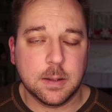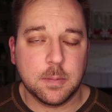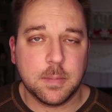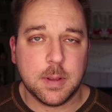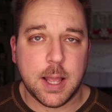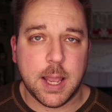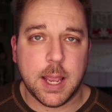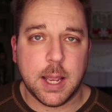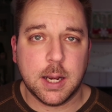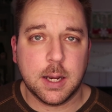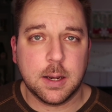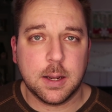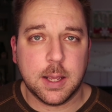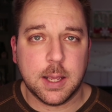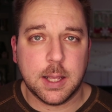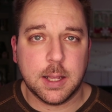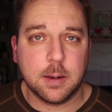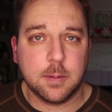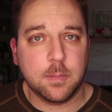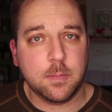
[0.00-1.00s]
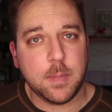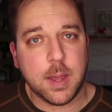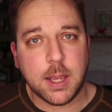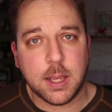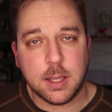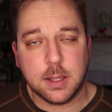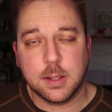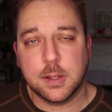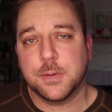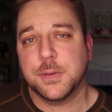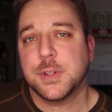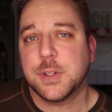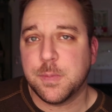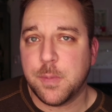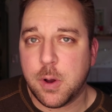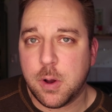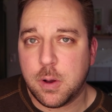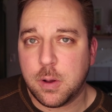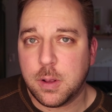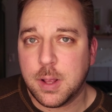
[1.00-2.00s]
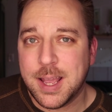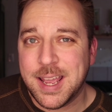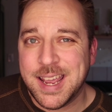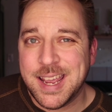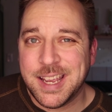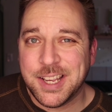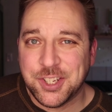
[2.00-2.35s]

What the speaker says: the plan and making those small